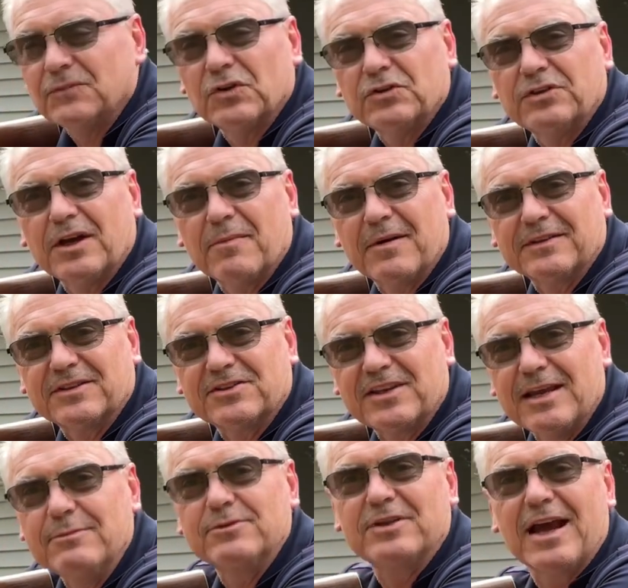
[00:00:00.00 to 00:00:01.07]
Looks like about the
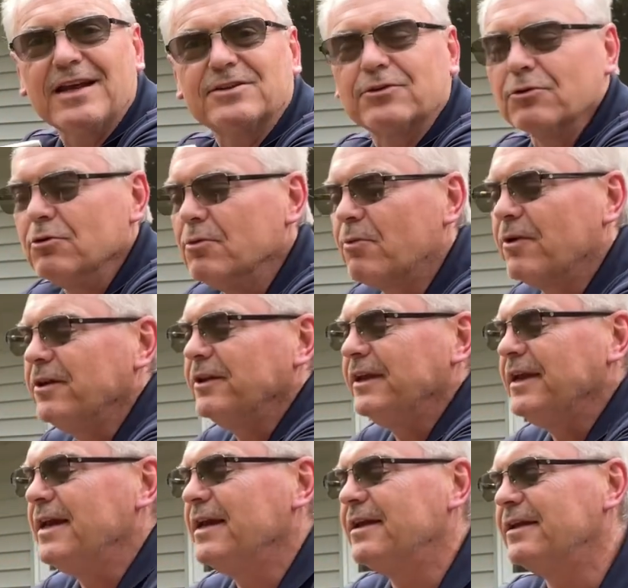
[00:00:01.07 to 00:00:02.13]
same size group,
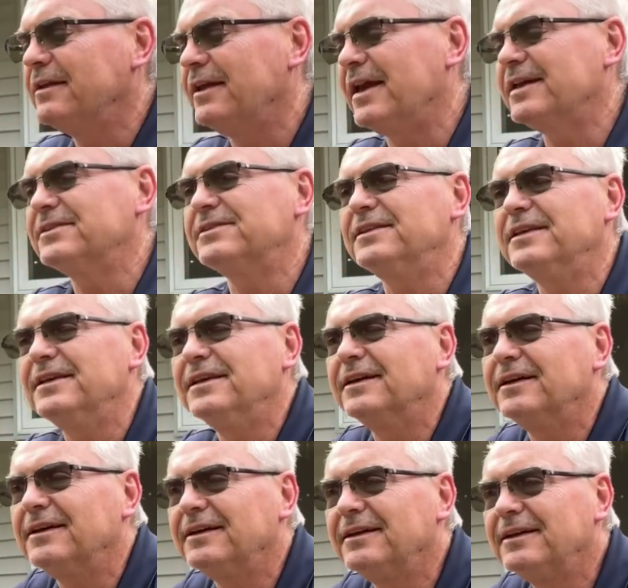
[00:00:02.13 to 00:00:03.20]
really, as
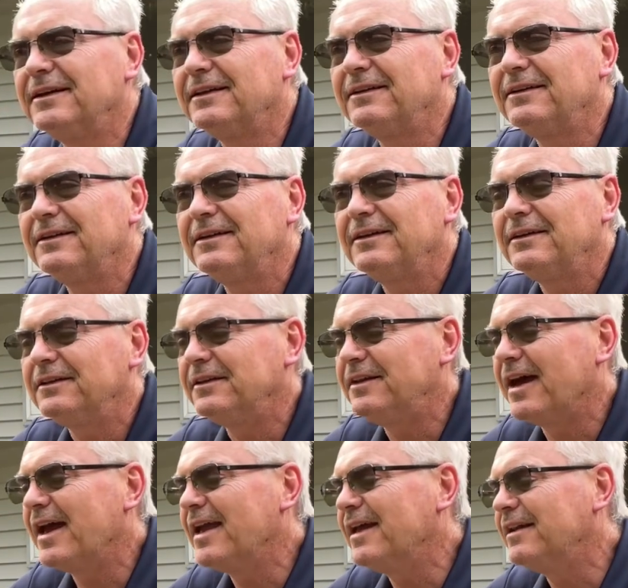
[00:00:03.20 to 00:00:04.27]
the
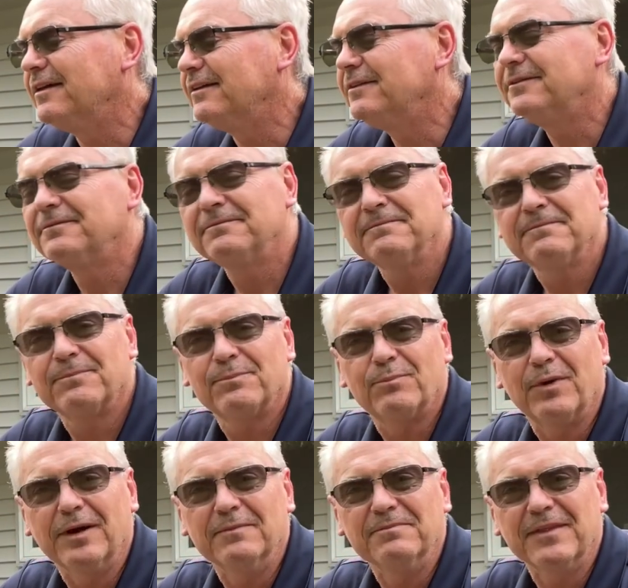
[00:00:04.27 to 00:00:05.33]
Diana,
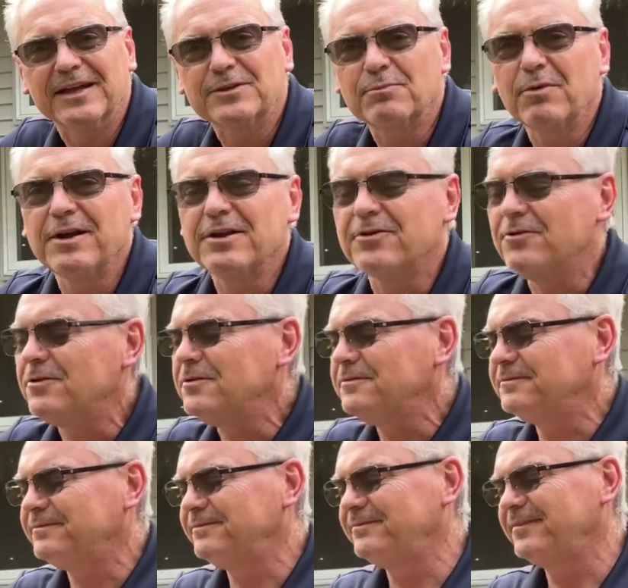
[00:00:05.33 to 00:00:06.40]
but that's pretty cool.
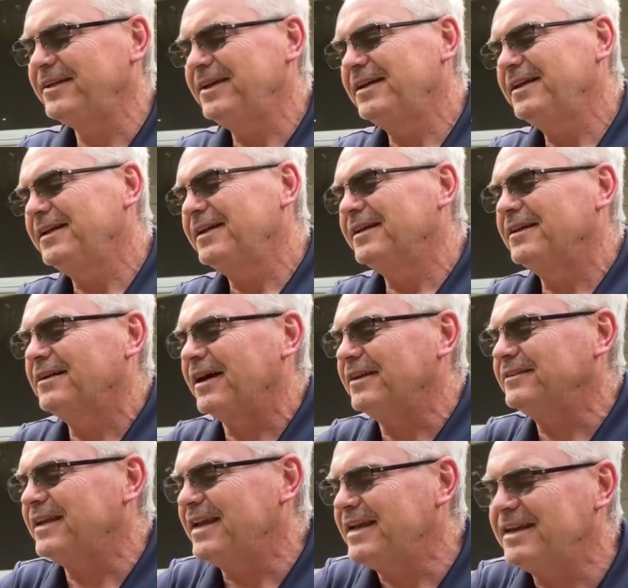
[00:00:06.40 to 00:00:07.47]
I'll
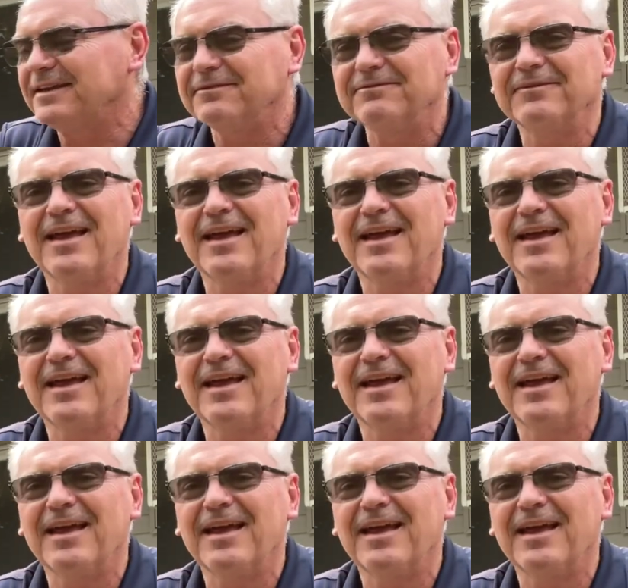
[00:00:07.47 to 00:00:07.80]
take it.